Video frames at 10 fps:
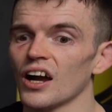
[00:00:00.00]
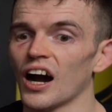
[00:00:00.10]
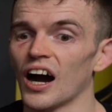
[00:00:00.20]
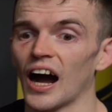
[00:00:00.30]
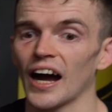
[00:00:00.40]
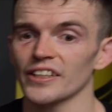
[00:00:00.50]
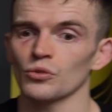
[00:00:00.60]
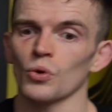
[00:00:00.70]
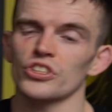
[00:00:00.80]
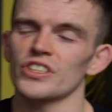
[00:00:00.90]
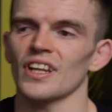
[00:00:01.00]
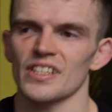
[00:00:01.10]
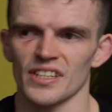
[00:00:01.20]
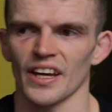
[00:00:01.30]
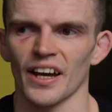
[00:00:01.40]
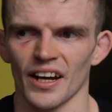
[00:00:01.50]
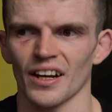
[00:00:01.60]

Uh, I didn't watch it last night. I,